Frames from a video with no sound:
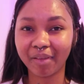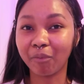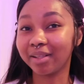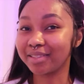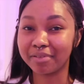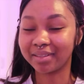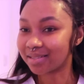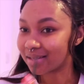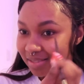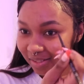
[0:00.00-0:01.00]
well, it's
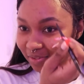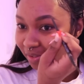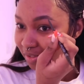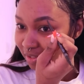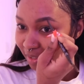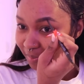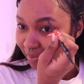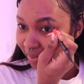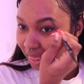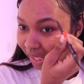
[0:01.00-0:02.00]
Valentine's Day, so let's talk
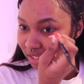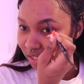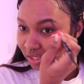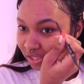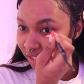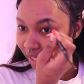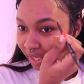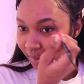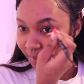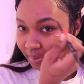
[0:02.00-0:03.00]
about
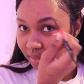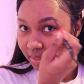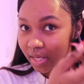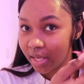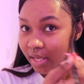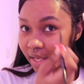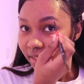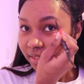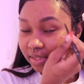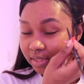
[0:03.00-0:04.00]
relationships.
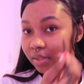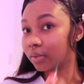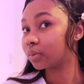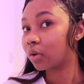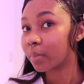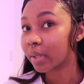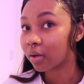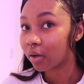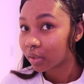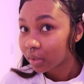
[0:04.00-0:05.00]
So, oh my
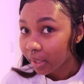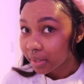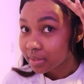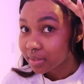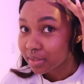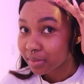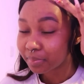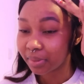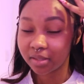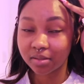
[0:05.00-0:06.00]
god, guys,
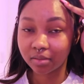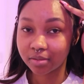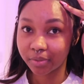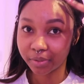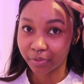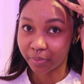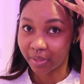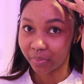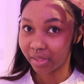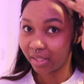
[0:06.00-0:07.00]
please also ignore
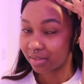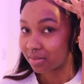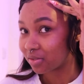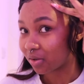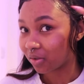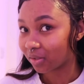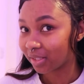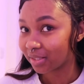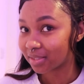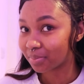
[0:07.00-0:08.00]
my wig install.
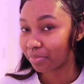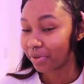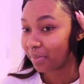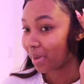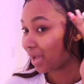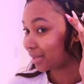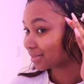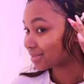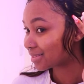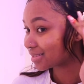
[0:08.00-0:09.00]
It's pretty
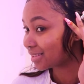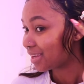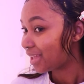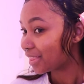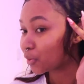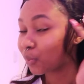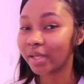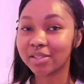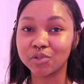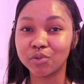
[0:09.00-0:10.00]
bad. The
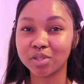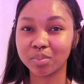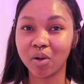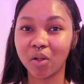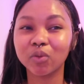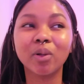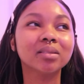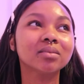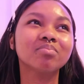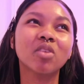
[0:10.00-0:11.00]
wig is too small.
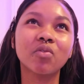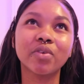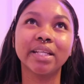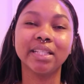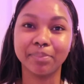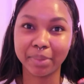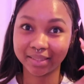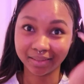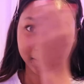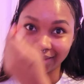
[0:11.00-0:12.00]
Not really,
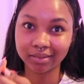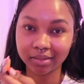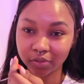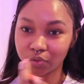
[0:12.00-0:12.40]
but the lace is